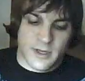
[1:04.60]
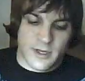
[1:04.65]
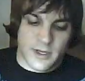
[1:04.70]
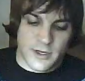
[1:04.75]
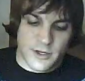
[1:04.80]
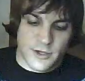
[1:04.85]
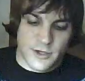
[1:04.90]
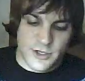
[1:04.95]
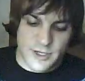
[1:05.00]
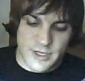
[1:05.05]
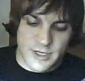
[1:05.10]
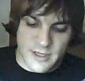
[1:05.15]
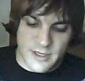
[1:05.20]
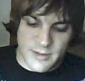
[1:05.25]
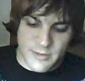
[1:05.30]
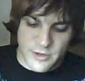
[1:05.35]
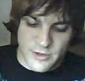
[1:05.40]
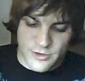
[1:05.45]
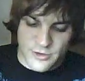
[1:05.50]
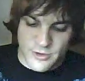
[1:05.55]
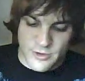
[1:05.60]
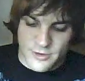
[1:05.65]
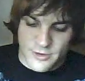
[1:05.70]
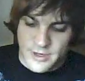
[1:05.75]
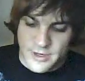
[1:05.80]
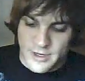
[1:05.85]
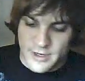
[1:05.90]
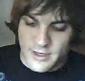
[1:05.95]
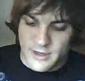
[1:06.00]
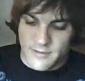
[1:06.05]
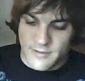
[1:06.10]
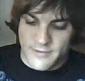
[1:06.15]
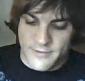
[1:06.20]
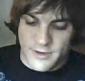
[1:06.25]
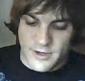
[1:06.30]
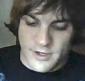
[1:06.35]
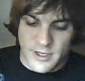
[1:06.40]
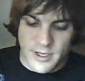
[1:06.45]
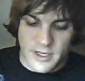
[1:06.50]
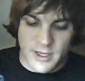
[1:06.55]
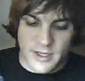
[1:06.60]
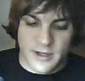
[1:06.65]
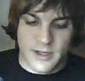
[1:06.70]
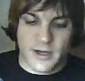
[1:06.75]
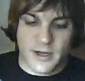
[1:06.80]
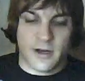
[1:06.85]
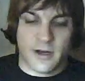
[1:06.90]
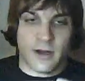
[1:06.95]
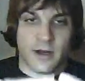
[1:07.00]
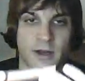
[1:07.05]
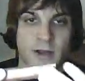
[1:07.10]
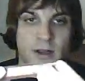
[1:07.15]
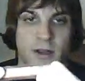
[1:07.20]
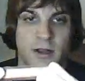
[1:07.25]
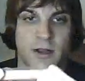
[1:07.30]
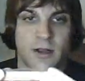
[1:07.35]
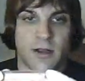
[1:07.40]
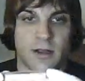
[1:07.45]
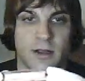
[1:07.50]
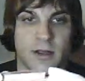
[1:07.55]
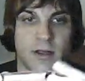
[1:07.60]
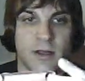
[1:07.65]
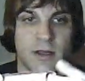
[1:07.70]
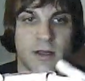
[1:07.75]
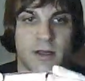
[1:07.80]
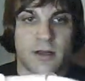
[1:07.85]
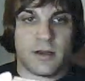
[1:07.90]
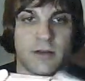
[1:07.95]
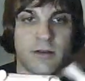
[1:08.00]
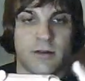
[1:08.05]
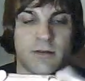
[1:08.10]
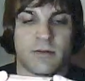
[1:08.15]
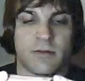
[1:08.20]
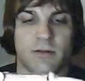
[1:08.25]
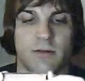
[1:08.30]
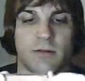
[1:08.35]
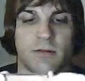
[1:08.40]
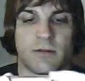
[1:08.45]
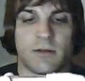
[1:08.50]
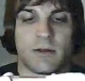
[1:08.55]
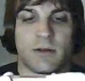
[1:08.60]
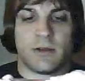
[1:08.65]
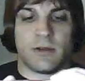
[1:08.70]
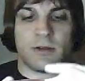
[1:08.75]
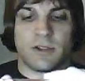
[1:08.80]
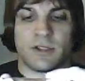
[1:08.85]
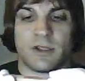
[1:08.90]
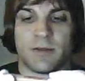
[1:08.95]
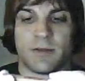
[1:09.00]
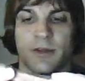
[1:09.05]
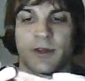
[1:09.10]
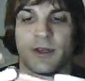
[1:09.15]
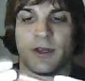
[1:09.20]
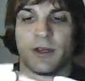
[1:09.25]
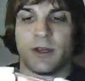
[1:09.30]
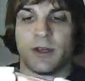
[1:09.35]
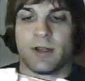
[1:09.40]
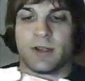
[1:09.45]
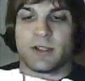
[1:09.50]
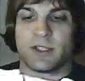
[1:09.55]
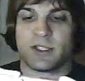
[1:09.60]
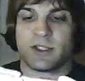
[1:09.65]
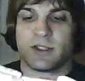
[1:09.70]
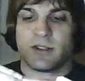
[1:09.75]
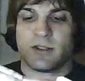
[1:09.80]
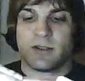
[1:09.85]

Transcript: Kind of shake it, make sure they're not funky in there, and close up the ends.